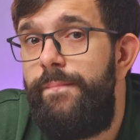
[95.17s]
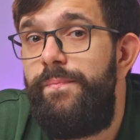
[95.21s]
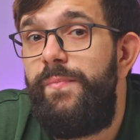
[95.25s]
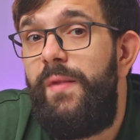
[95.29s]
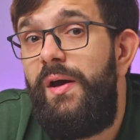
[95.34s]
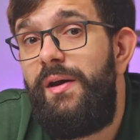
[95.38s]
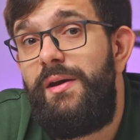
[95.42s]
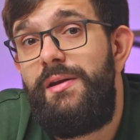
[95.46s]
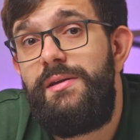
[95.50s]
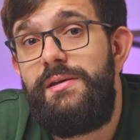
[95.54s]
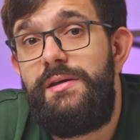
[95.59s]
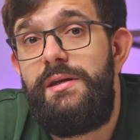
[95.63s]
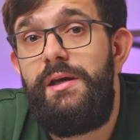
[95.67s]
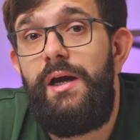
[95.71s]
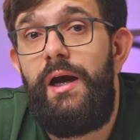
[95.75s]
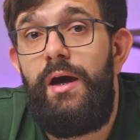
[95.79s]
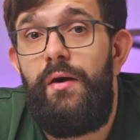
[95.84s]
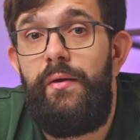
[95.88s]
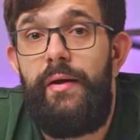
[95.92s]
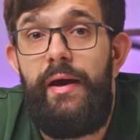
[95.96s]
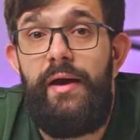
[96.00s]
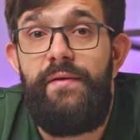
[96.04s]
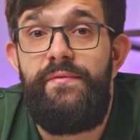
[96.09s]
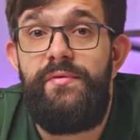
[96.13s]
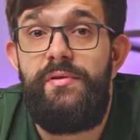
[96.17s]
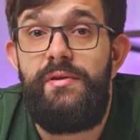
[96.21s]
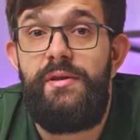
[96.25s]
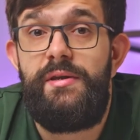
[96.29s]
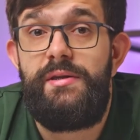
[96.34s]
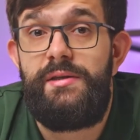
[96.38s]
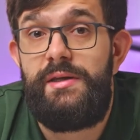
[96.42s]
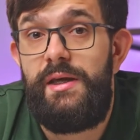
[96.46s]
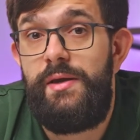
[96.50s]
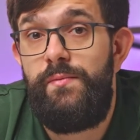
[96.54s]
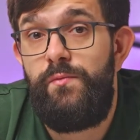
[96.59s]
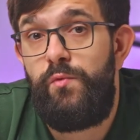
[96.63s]
I can see how having the
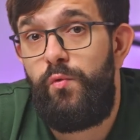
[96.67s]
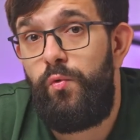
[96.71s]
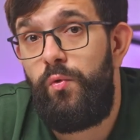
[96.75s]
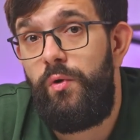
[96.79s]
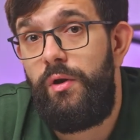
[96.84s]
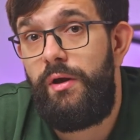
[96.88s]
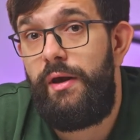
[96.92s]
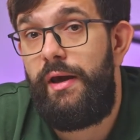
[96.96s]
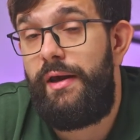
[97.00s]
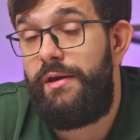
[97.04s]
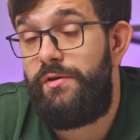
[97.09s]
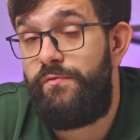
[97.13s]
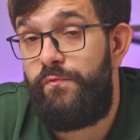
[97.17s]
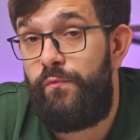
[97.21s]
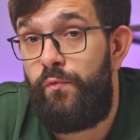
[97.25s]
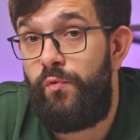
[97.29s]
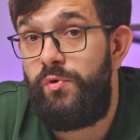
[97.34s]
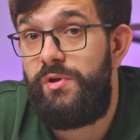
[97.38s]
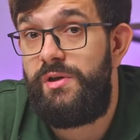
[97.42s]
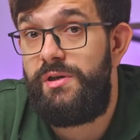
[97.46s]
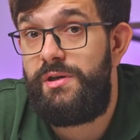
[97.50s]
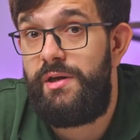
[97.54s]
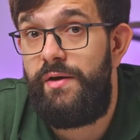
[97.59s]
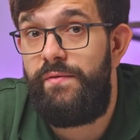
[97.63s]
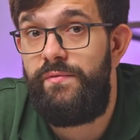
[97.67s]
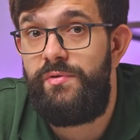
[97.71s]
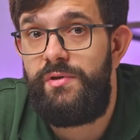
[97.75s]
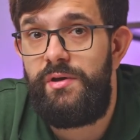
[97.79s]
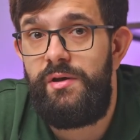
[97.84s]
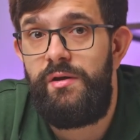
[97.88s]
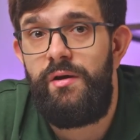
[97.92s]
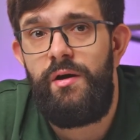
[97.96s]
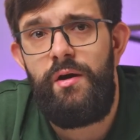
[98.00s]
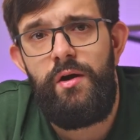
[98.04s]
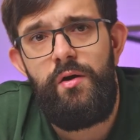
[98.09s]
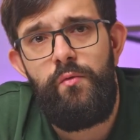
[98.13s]
same cooler as forty
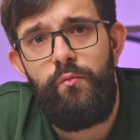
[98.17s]
seventy